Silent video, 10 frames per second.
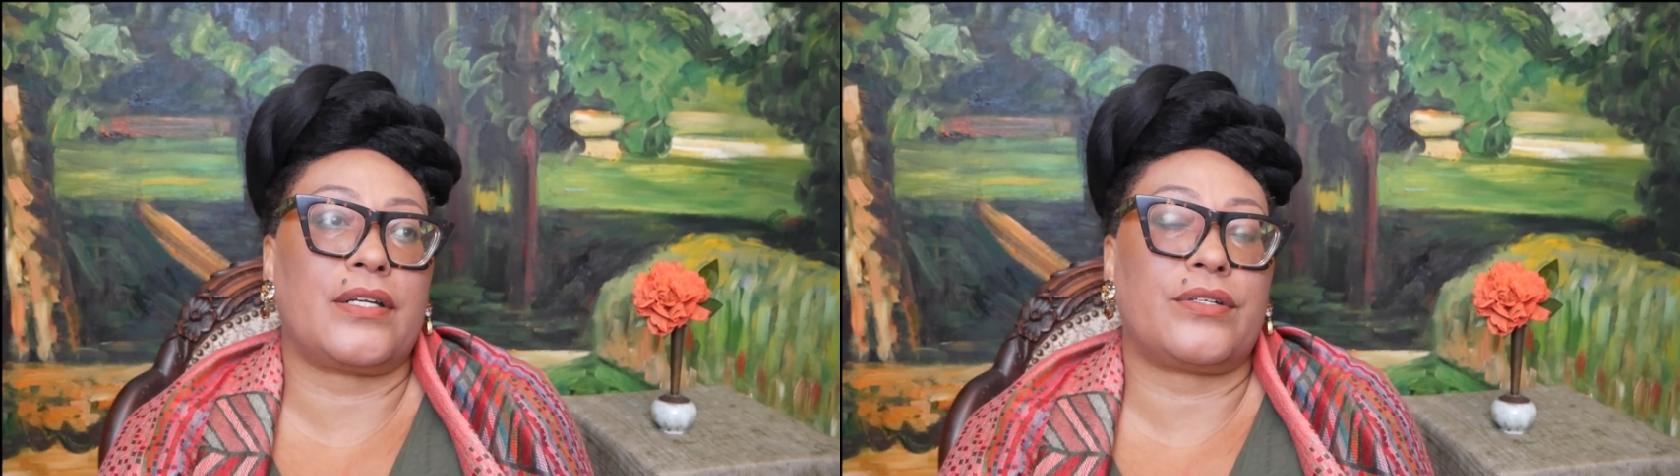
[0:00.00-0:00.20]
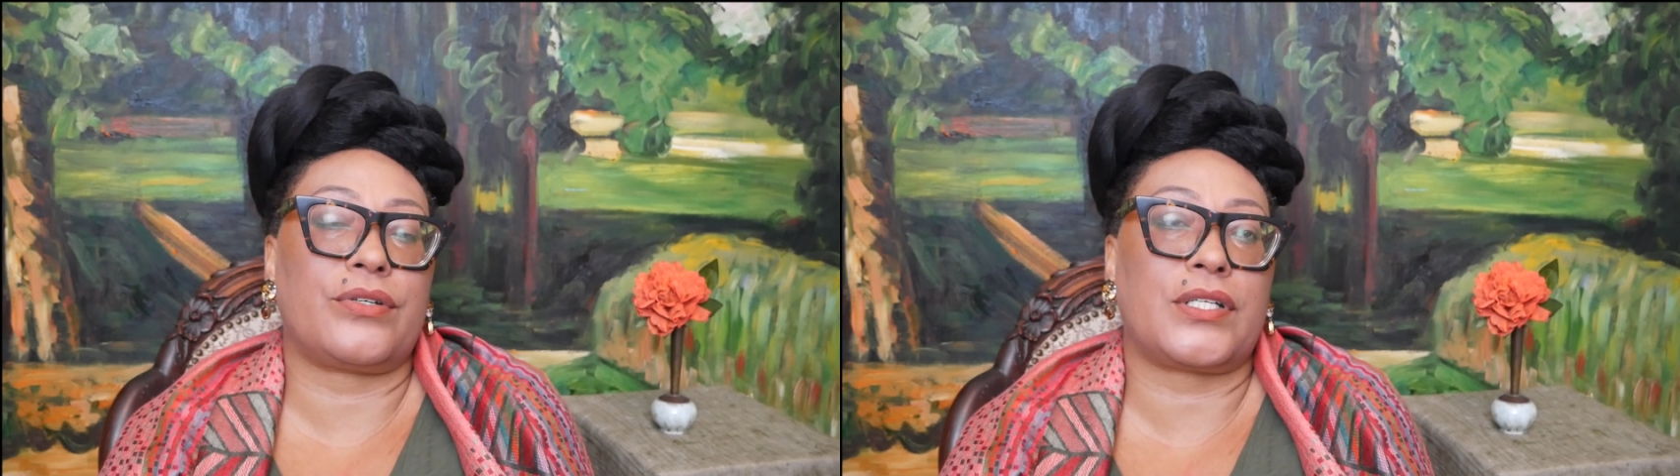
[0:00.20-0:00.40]

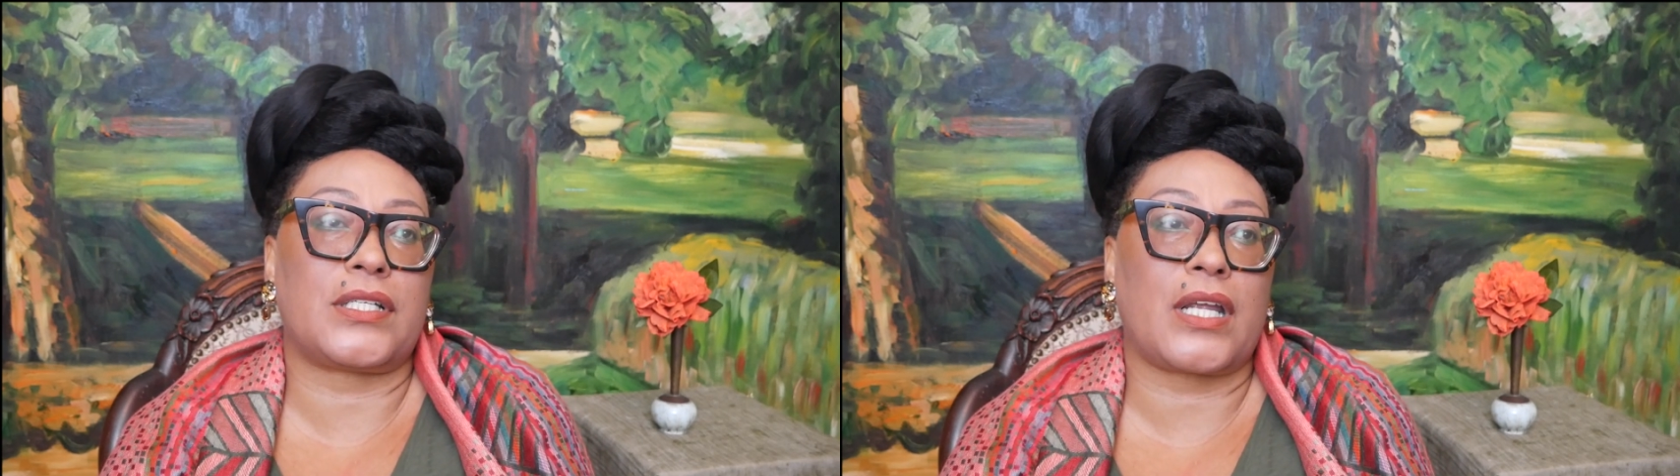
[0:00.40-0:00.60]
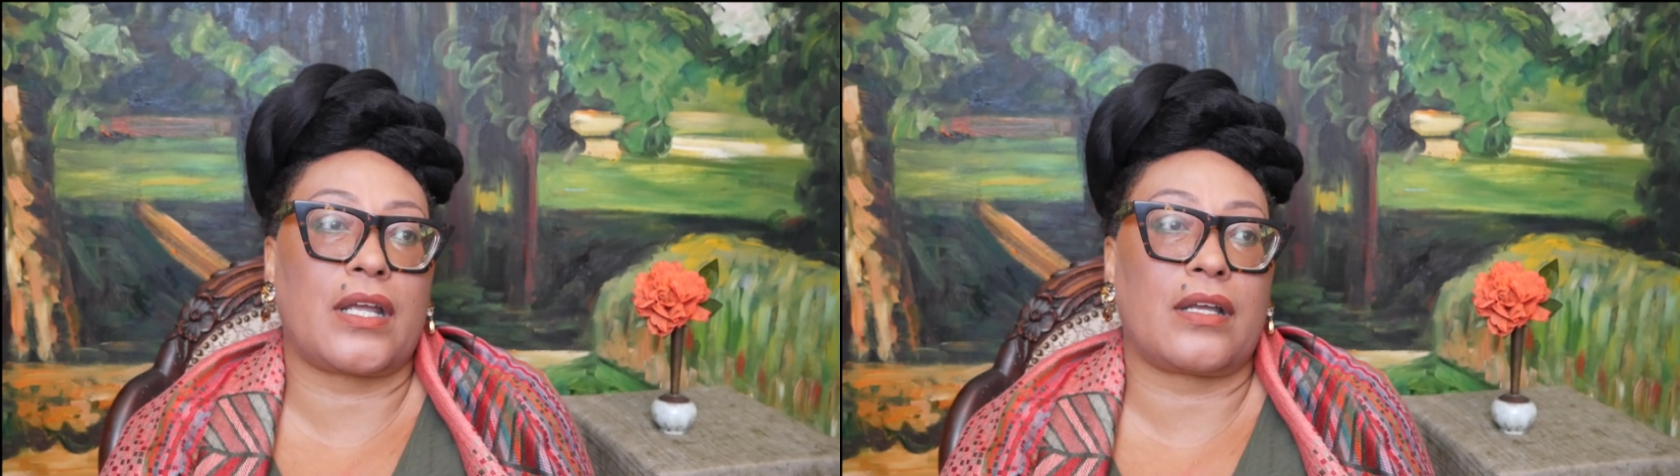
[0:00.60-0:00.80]

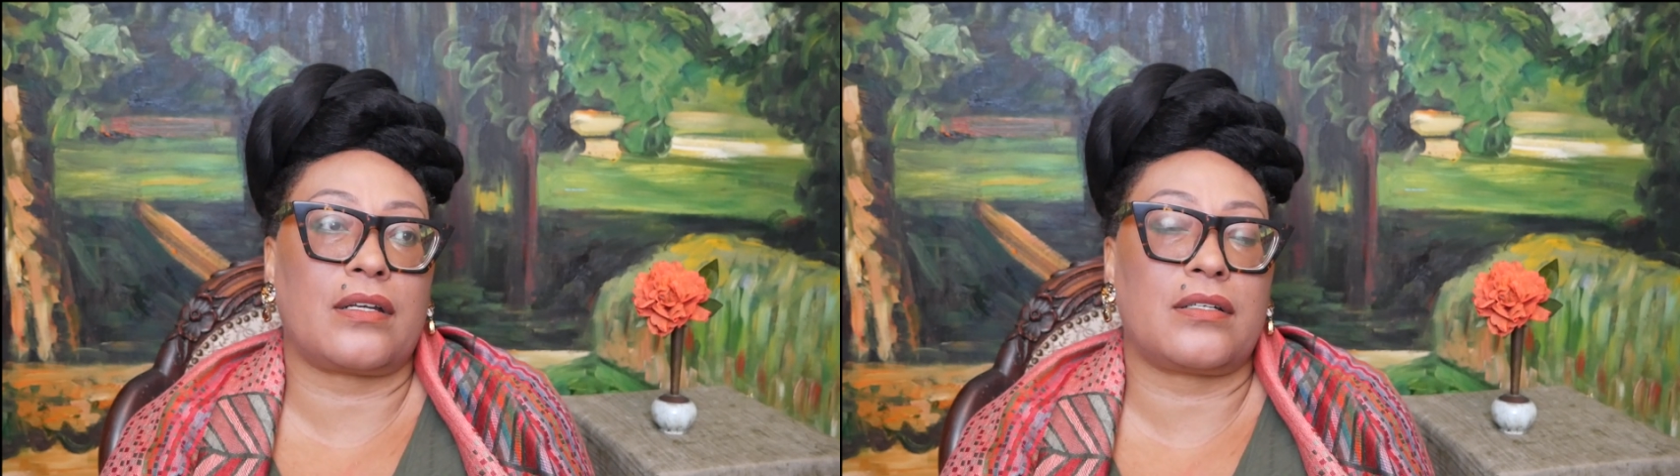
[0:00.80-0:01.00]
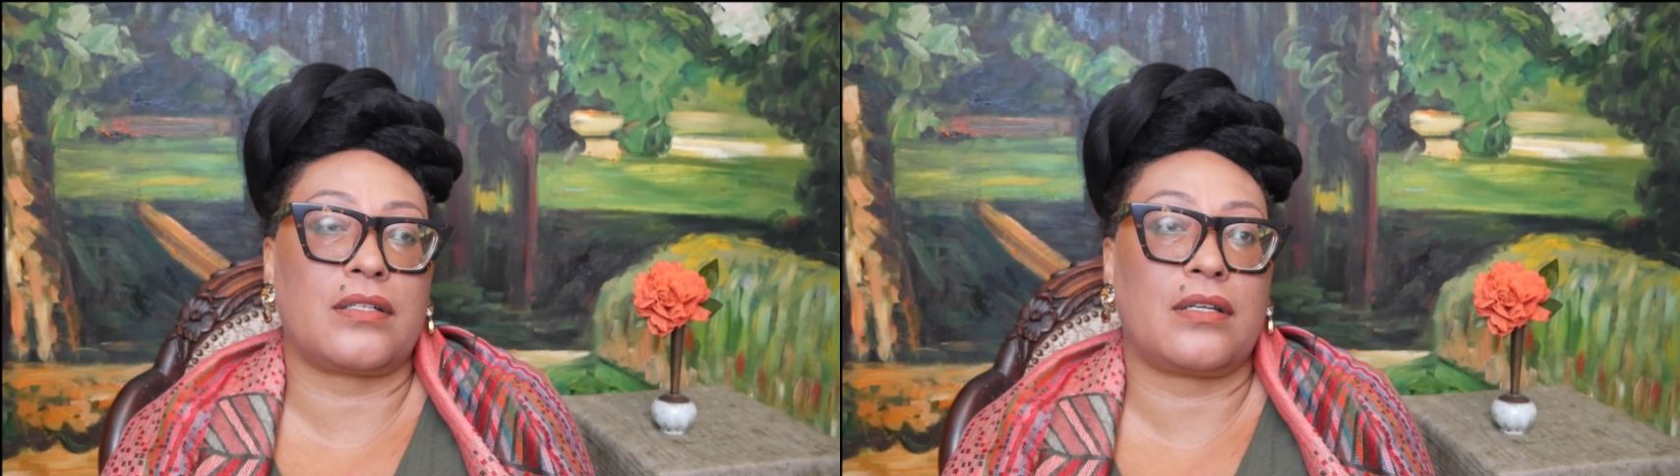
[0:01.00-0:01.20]

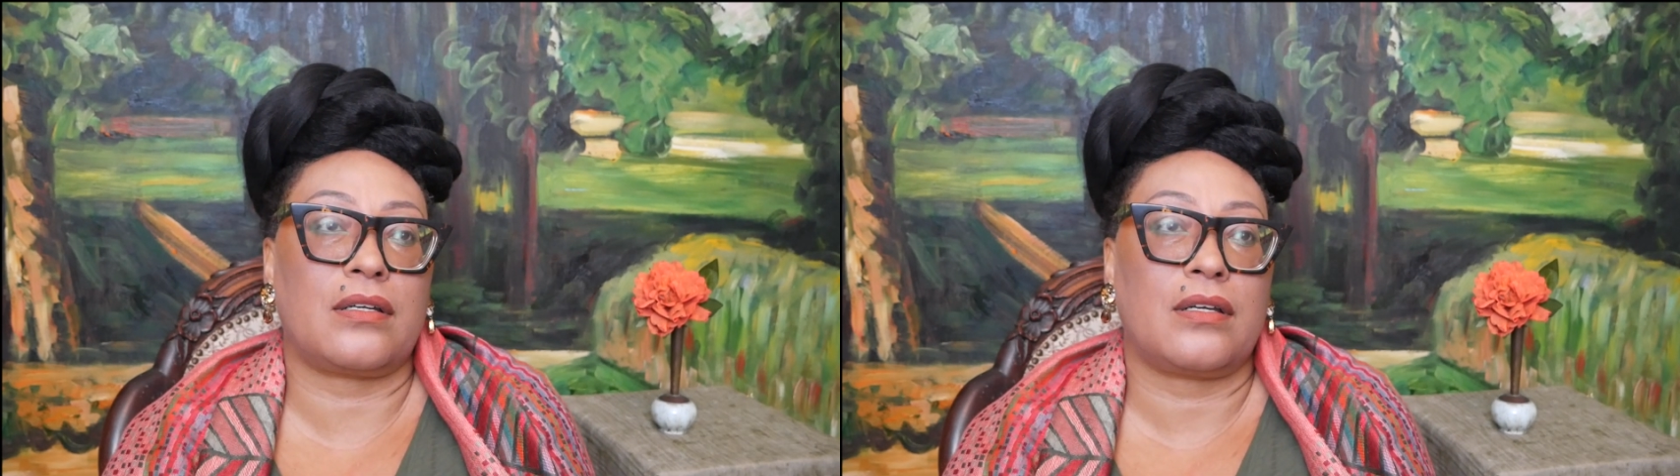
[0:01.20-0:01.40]
understand